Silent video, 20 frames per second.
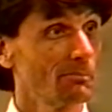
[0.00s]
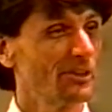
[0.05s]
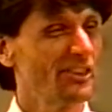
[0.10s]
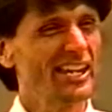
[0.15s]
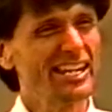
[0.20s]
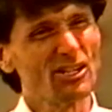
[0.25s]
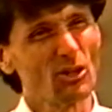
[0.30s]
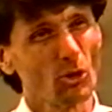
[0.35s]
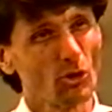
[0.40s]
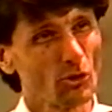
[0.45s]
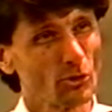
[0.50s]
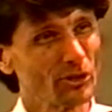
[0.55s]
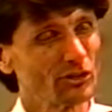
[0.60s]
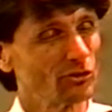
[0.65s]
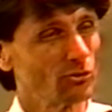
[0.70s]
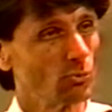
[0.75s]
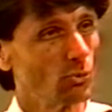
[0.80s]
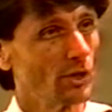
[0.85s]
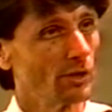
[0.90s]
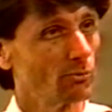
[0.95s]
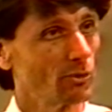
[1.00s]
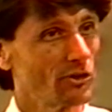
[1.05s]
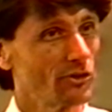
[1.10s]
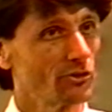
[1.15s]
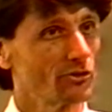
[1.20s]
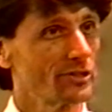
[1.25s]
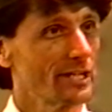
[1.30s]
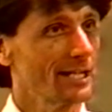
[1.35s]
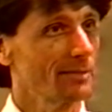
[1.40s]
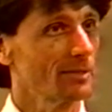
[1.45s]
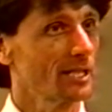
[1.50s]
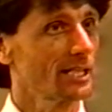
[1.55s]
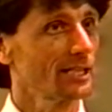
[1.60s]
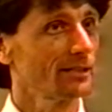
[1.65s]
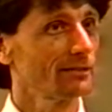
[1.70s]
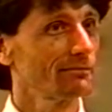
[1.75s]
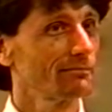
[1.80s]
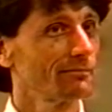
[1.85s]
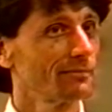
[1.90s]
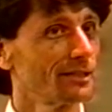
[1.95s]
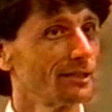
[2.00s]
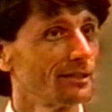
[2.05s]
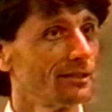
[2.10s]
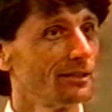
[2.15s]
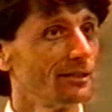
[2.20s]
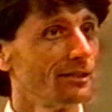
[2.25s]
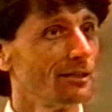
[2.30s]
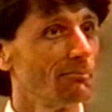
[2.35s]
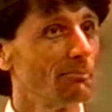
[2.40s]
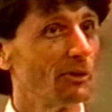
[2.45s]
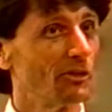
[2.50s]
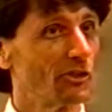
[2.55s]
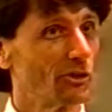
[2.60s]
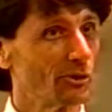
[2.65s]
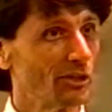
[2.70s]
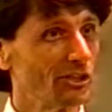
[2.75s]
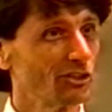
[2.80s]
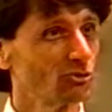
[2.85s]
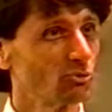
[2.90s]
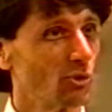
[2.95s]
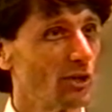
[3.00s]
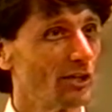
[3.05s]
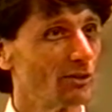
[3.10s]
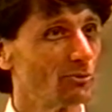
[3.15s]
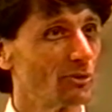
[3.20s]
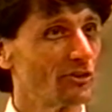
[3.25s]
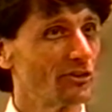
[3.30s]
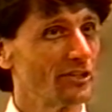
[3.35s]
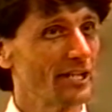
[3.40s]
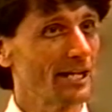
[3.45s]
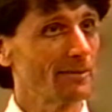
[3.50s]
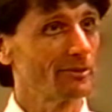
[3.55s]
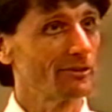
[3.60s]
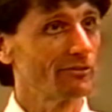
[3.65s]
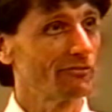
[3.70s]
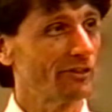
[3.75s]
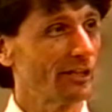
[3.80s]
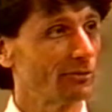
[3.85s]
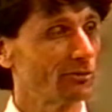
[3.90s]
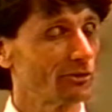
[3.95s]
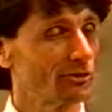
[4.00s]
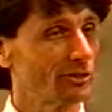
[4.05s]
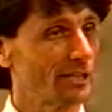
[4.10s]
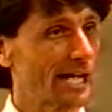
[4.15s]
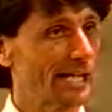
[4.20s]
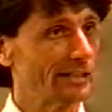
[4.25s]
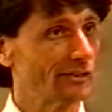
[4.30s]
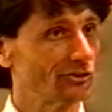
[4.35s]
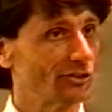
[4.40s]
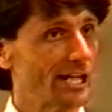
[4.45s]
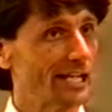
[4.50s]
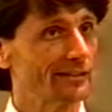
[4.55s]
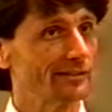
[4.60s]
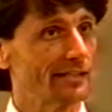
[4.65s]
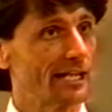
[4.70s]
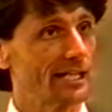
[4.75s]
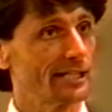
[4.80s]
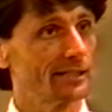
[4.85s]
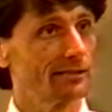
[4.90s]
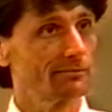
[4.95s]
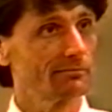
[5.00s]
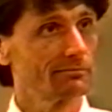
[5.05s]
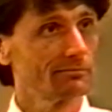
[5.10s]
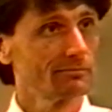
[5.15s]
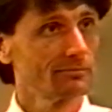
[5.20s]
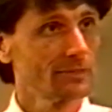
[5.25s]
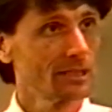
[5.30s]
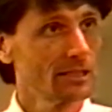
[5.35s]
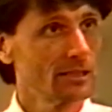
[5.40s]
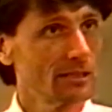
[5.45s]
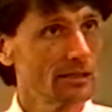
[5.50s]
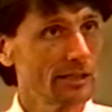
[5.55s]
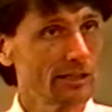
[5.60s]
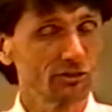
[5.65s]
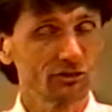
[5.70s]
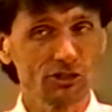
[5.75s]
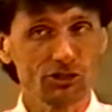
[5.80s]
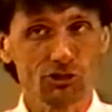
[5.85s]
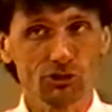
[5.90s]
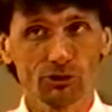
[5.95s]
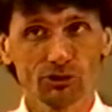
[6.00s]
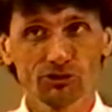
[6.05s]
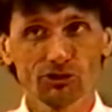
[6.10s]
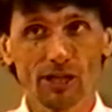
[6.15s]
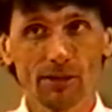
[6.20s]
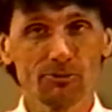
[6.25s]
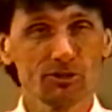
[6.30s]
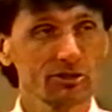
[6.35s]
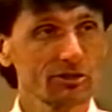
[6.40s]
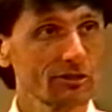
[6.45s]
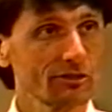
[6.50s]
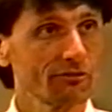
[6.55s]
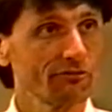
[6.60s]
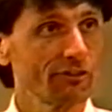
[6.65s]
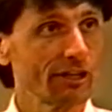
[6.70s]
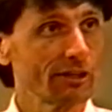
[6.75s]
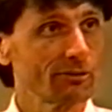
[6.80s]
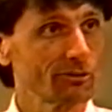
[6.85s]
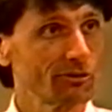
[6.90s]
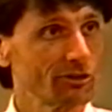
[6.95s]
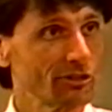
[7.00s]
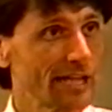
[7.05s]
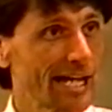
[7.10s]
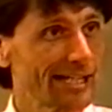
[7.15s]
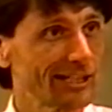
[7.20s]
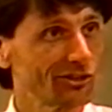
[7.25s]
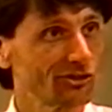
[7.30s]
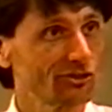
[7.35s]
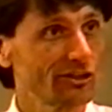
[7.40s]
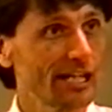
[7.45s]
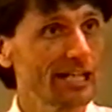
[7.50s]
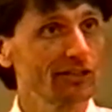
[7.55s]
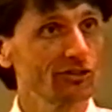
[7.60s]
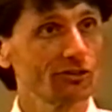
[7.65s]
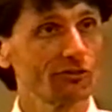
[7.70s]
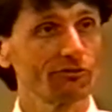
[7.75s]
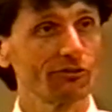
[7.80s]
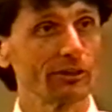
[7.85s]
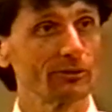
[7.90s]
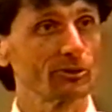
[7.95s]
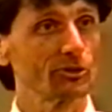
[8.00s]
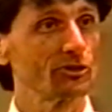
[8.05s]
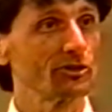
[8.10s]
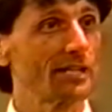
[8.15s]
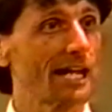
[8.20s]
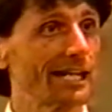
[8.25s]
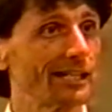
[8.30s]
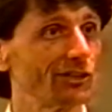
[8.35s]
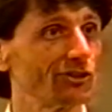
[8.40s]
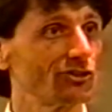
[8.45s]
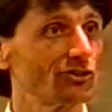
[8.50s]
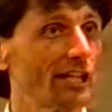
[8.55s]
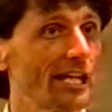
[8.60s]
But they know there isn't one with your name on it. But there is one with the name of the Federal United States on it. And since you're a subject of the Federal United States, the Federal United